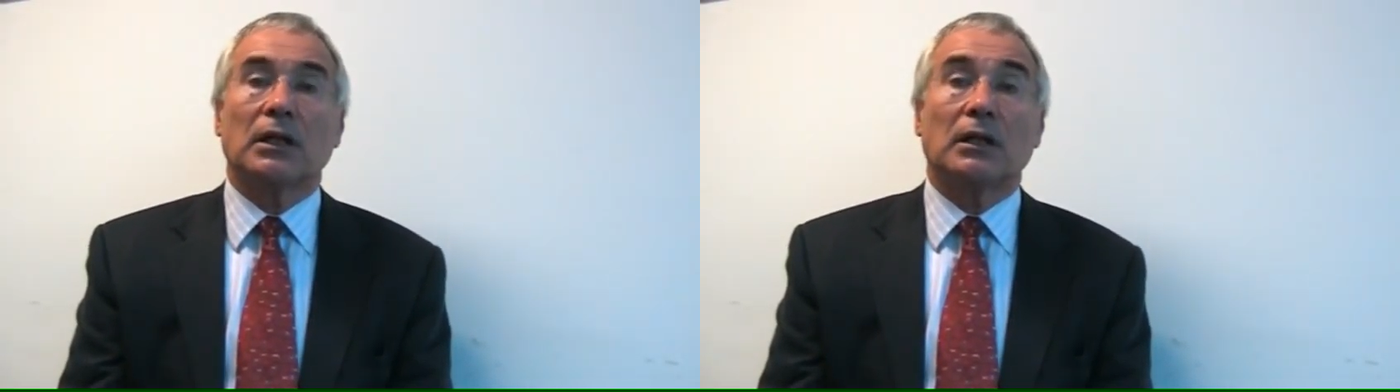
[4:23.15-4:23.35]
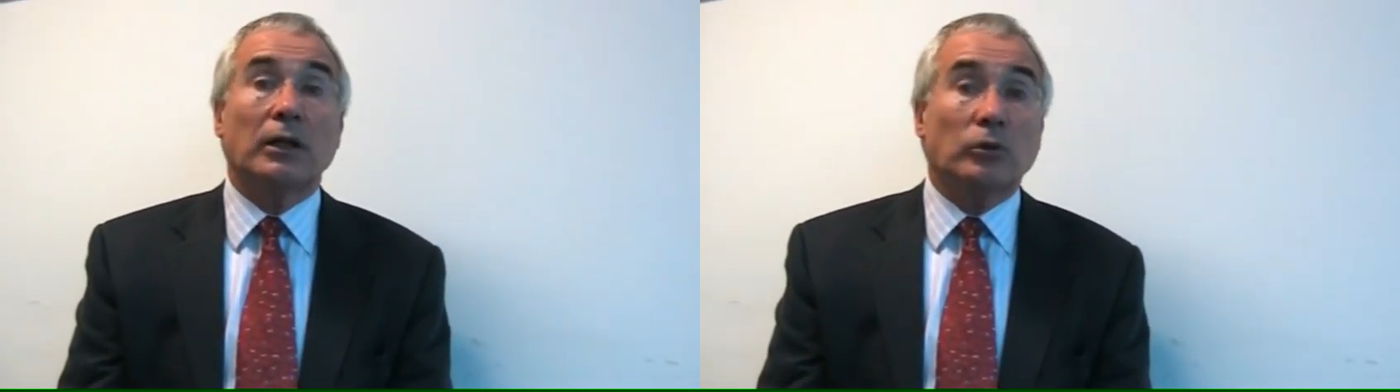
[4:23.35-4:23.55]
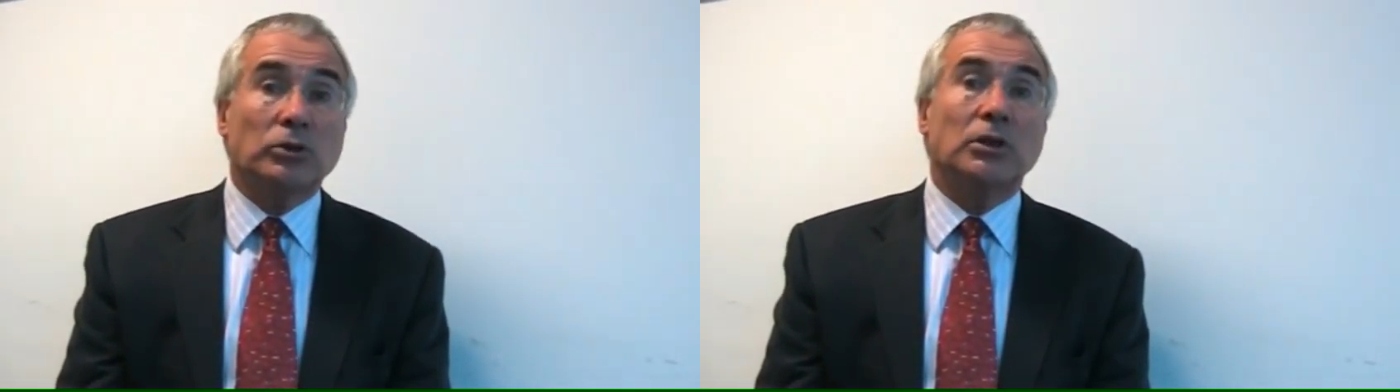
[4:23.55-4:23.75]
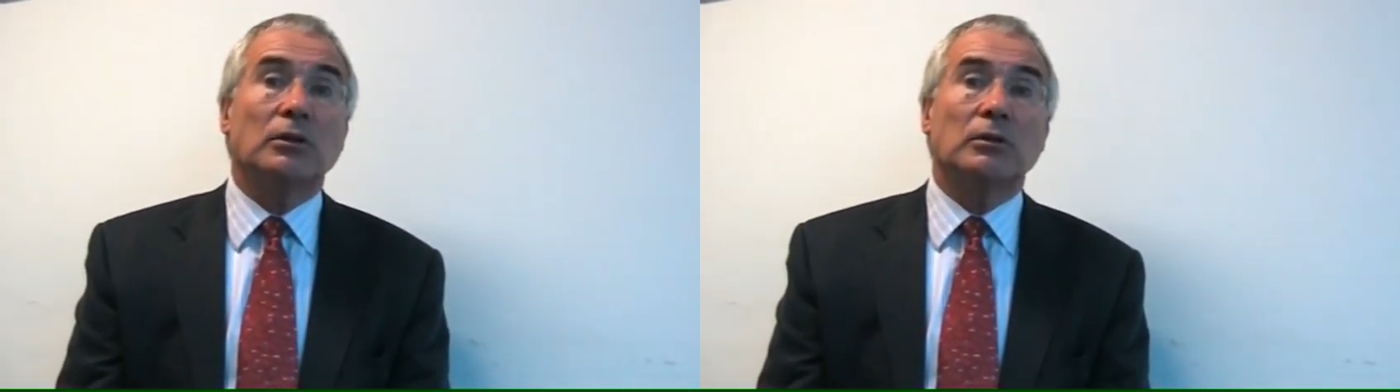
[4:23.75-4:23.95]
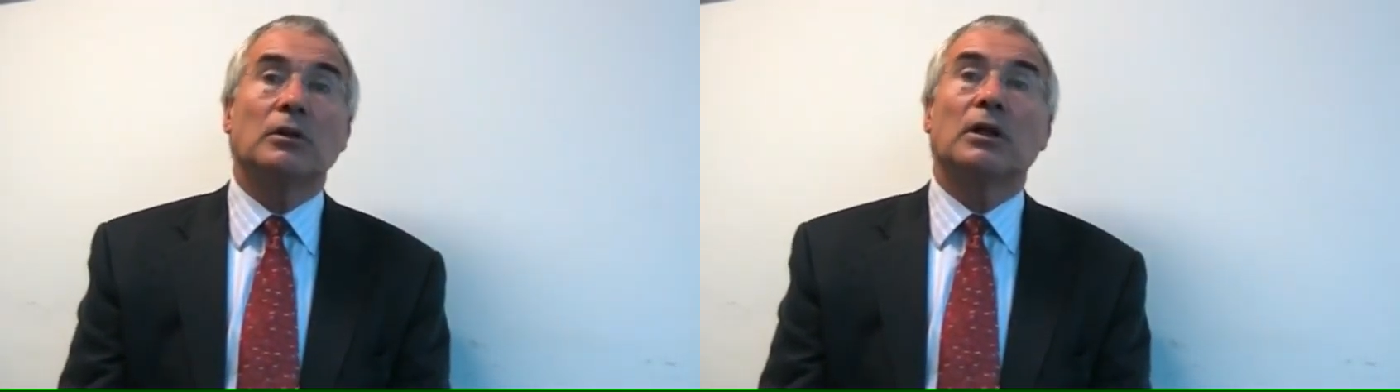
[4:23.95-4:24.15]
They
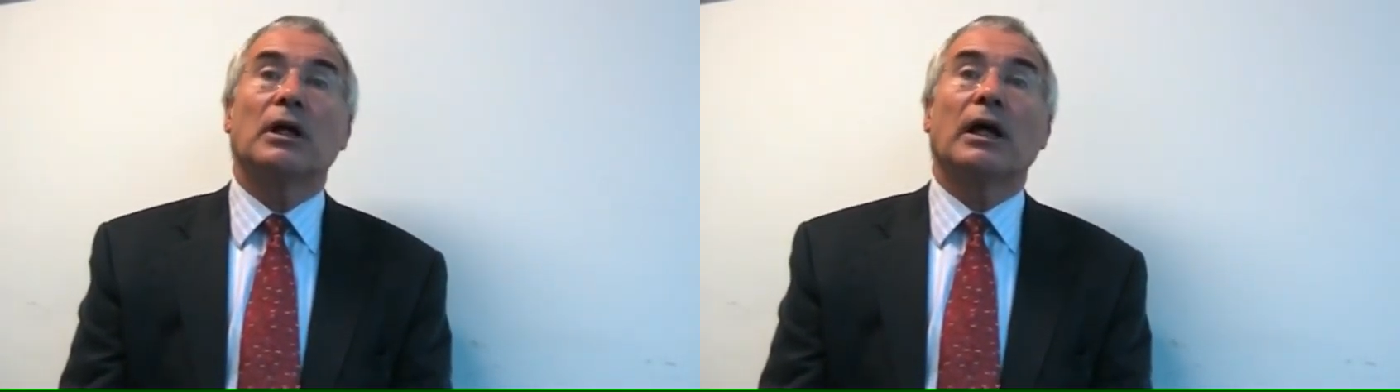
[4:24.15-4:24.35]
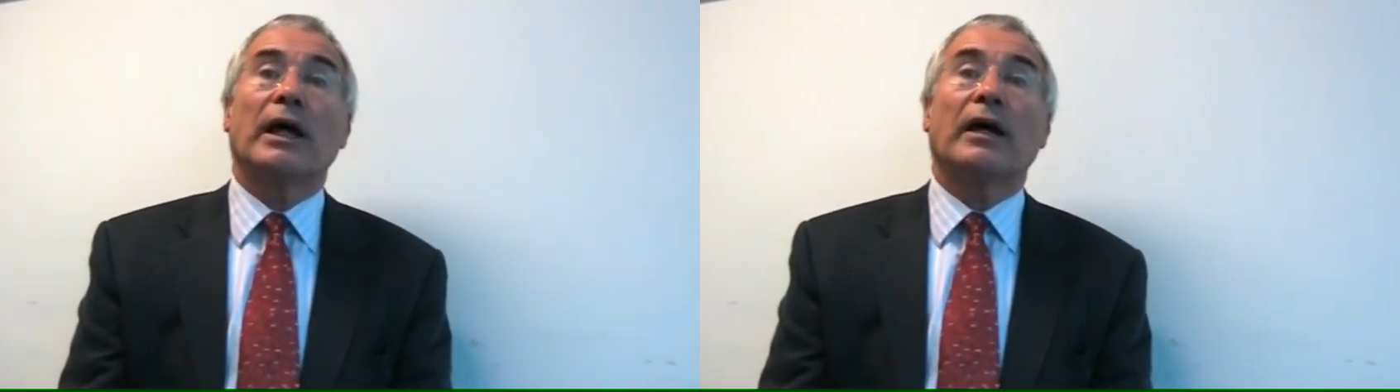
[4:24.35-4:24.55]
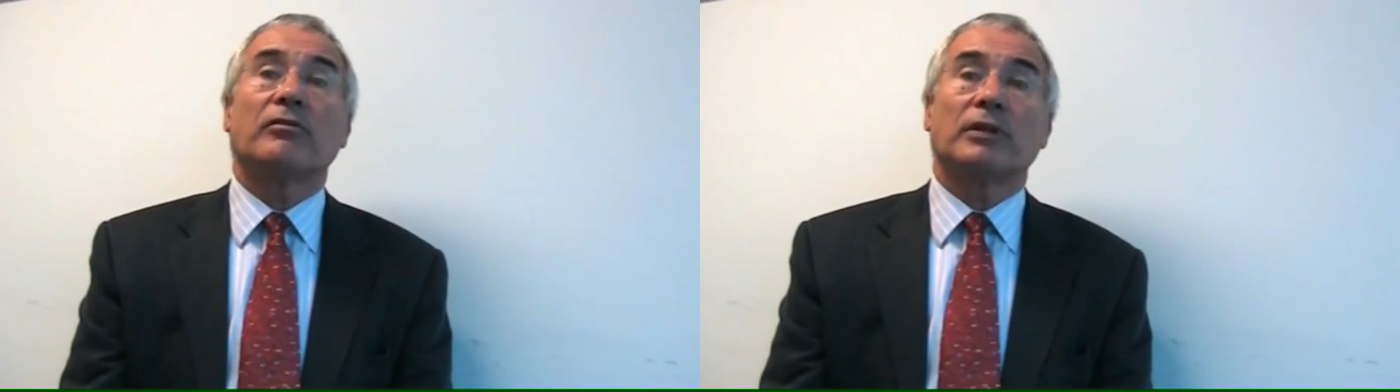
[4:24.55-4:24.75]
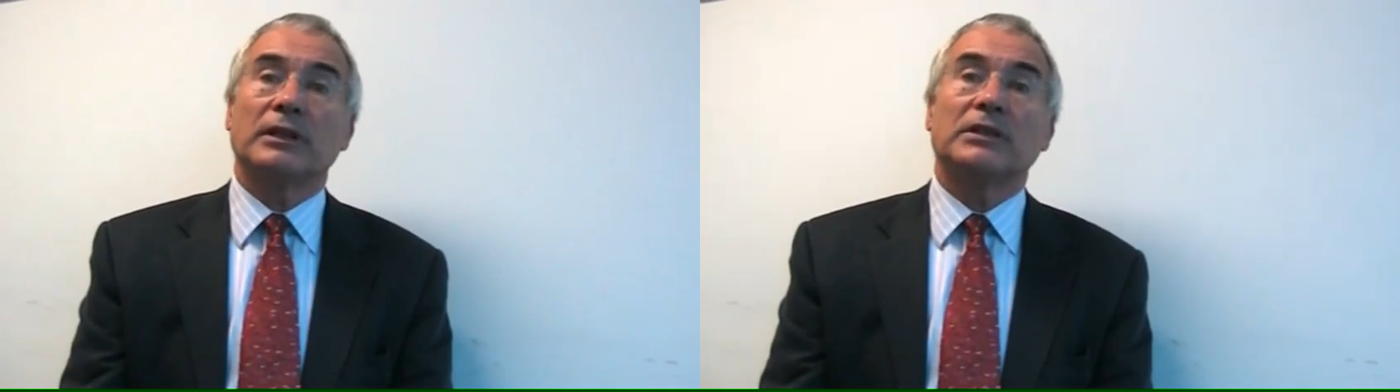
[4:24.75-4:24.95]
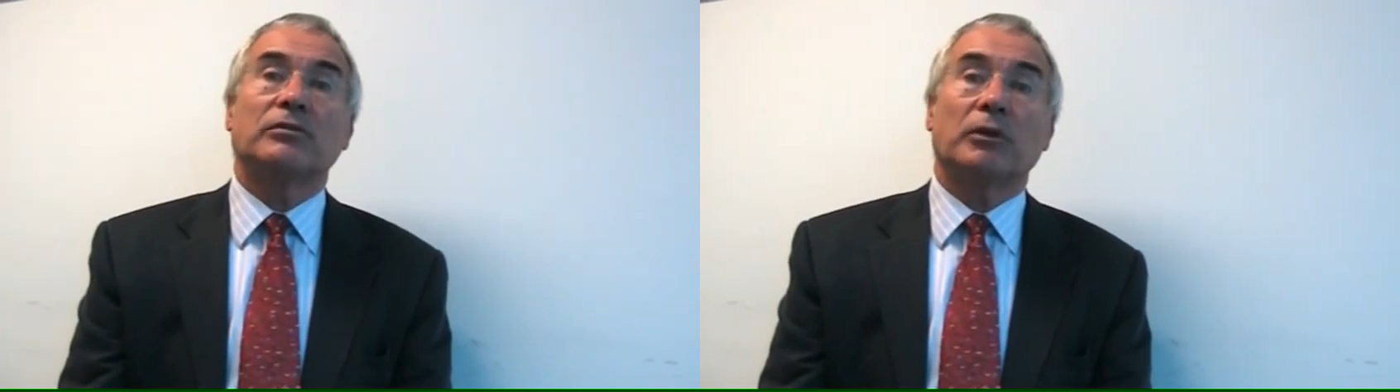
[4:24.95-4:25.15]
also have, at
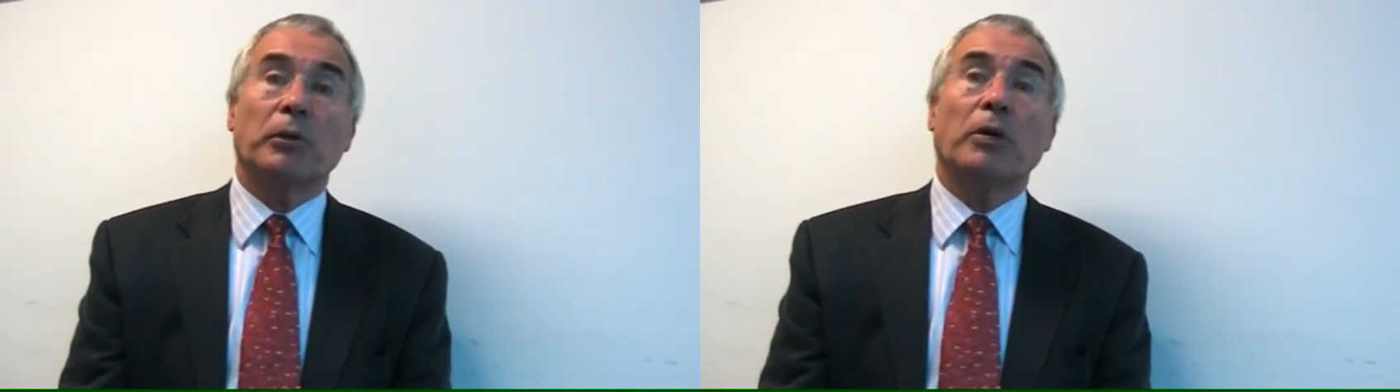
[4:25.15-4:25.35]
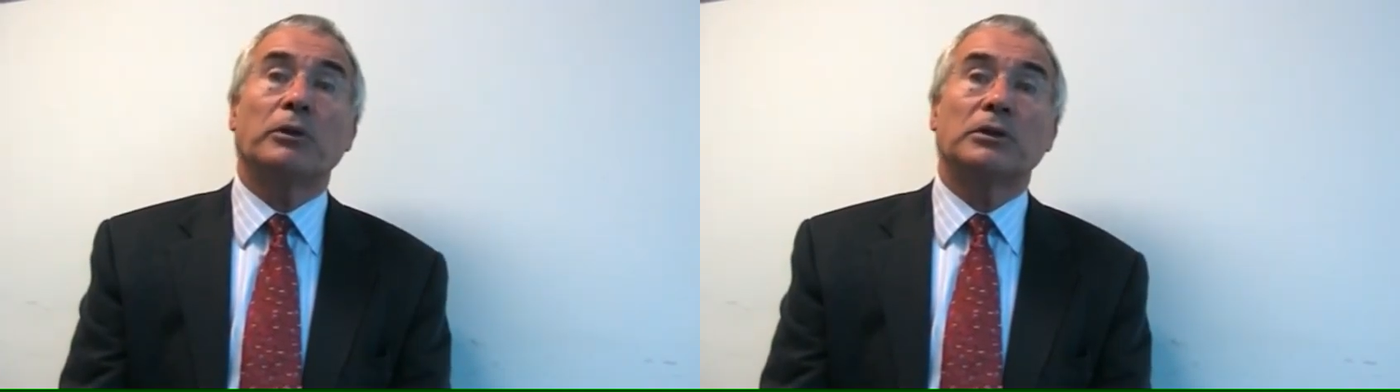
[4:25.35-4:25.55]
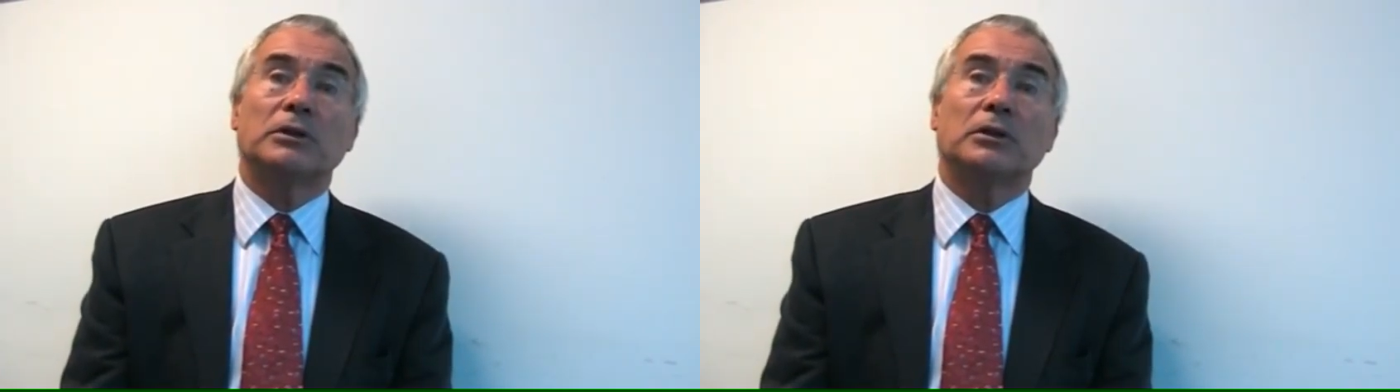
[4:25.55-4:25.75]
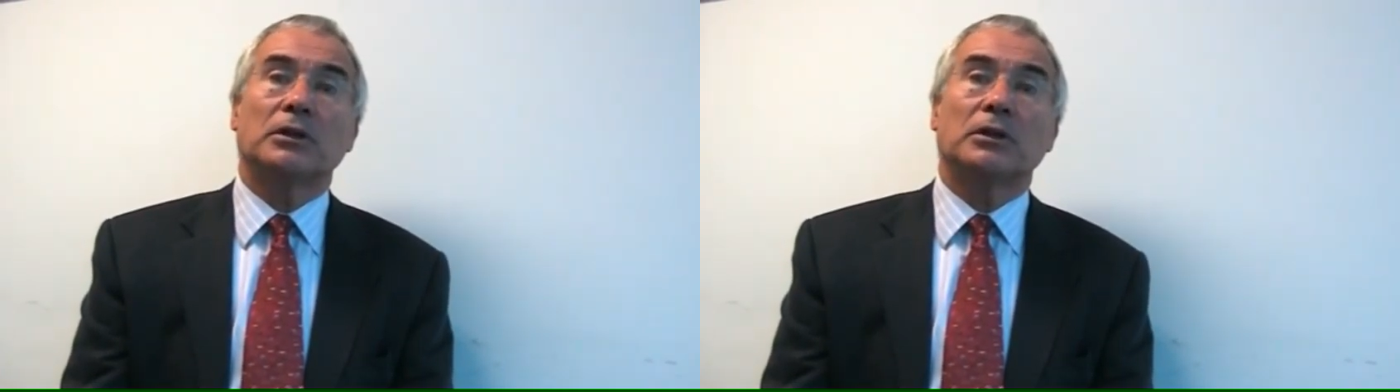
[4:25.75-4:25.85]
least for the moment,